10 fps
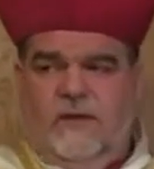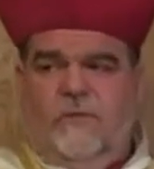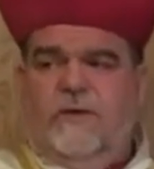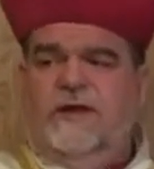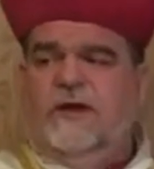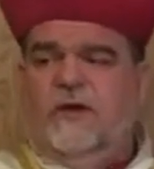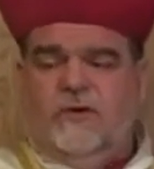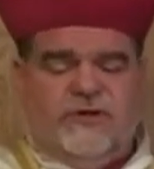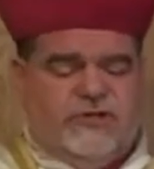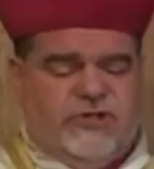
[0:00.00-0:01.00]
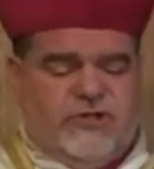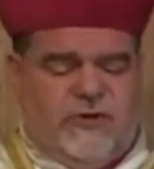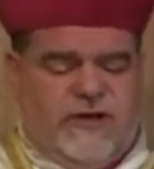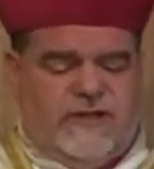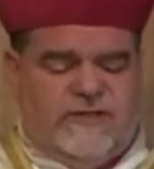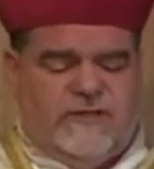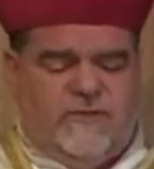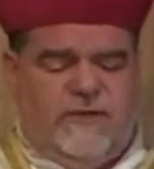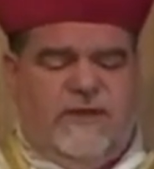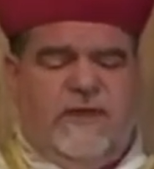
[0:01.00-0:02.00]
We need our Lord Jesus Christ.
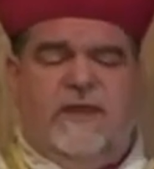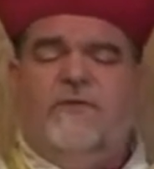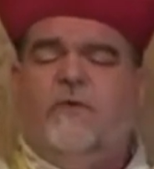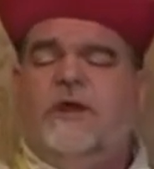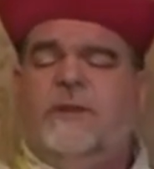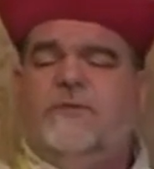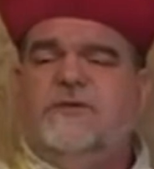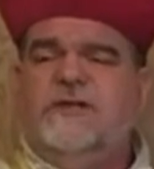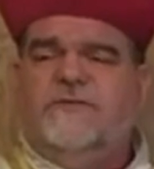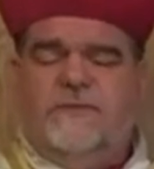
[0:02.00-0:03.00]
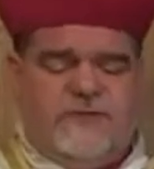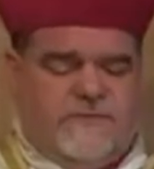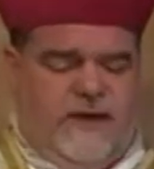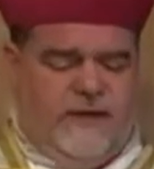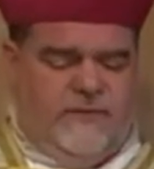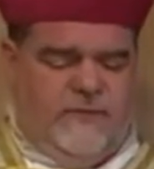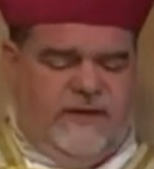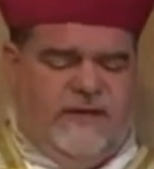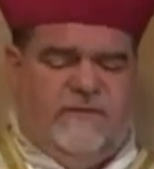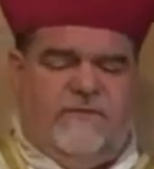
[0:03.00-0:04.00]
We need every word that proceeded from this mouth. We
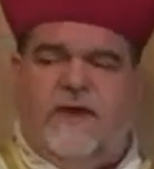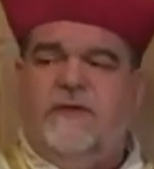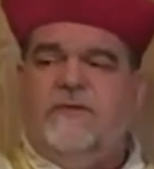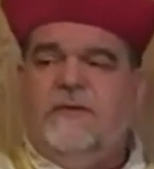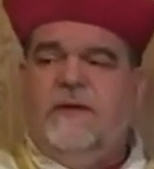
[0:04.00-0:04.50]
need the faith.